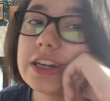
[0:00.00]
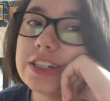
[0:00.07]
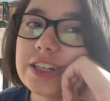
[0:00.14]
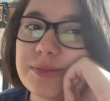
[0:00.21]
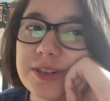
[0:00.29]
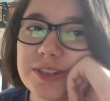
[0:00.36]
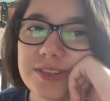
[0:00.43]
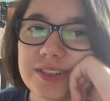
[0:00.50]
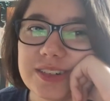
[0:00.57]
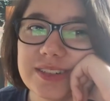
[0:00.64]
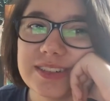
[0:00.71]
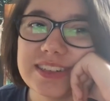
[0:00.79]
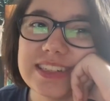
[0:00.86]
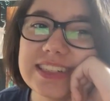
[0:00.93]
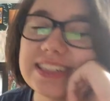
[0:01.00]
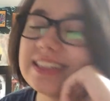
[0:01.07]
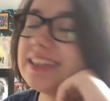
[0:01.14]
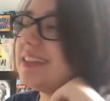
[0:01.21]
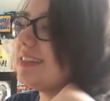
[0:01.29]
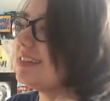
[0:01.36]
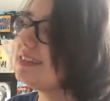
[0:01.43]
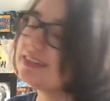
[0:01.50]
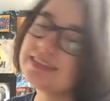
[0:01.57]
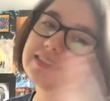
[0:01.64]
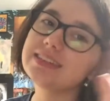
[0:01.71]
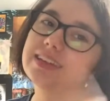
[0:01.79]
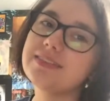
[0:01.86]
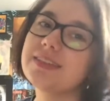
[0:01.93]
shut my door, because
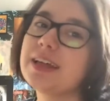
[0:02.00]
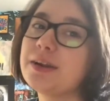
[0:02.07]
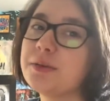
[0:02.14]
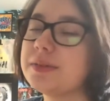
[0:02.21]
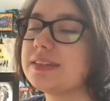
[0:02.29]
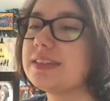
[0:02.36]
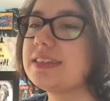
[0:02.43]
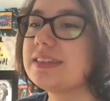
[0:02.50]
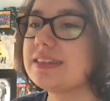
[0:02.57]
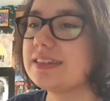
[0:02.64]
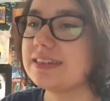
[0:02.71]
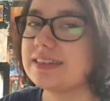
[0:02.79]
if that opens,